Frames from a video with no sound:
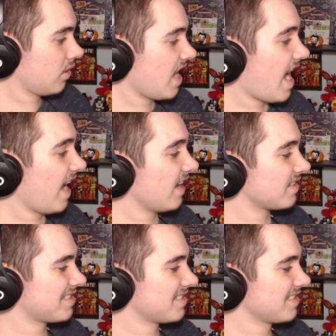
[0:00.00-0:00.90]

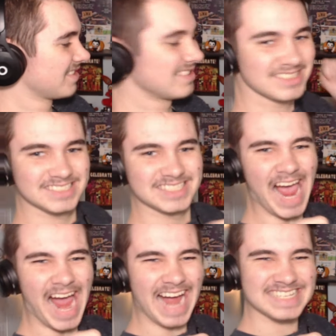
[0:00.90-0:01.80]
Yes!
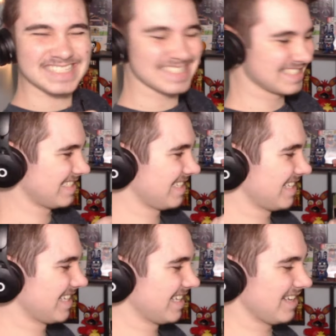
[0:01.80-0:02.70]

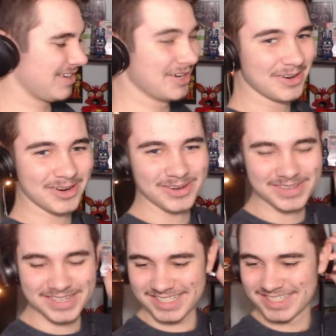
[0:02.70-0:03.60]
Yes!
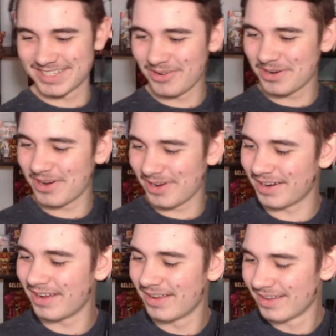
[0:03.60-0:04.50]
this is so
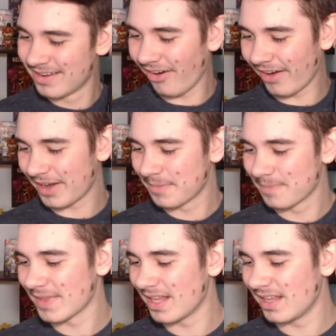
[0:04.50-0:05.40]
good. Alright.
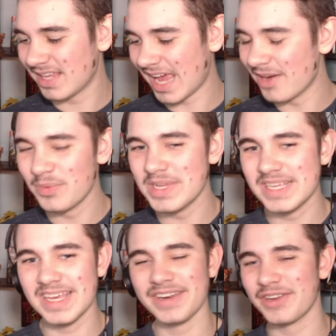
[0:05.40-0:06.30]
Can we
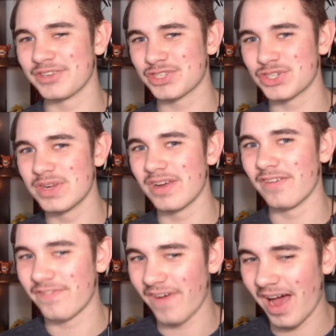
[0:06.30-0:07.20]
get a streak
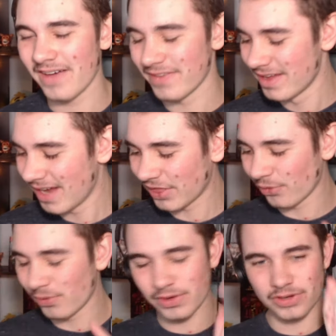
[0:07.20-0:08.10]
of five? I
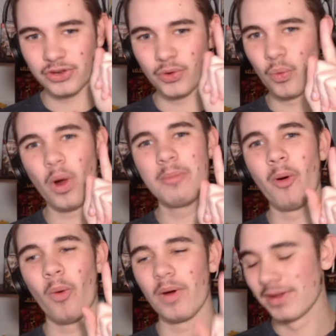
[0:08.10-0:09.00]
think we're going to do one
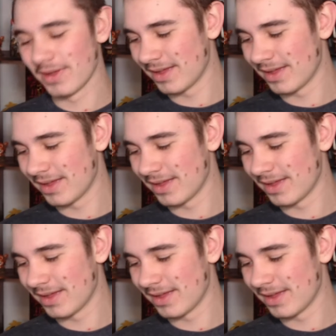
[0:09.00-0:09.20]
more,